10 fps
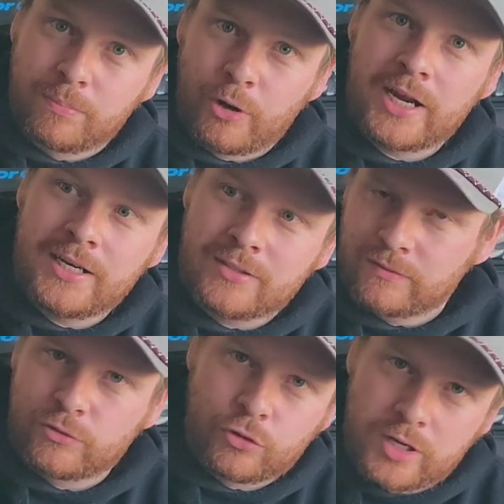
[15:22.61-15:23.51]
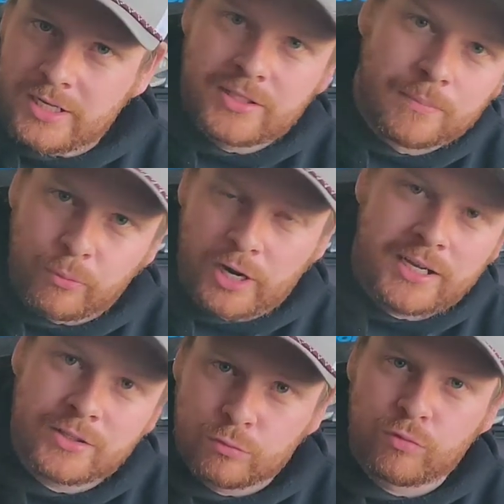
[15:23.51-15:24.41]
tree to
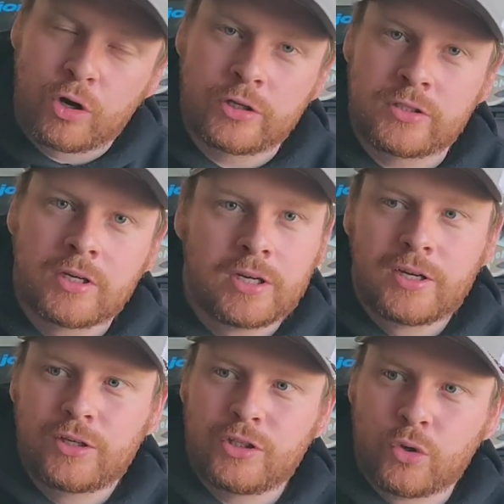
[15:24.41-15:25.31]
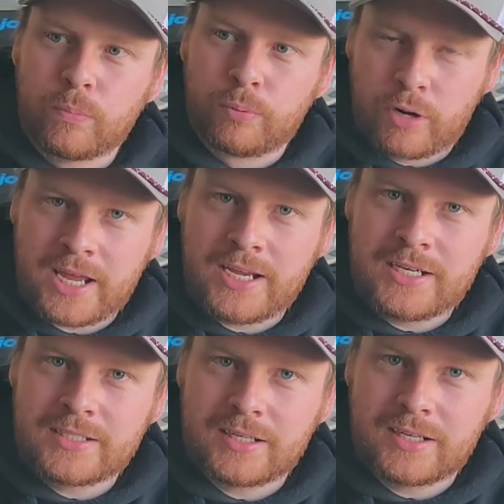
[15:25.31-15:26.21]
braid to rod, your braid,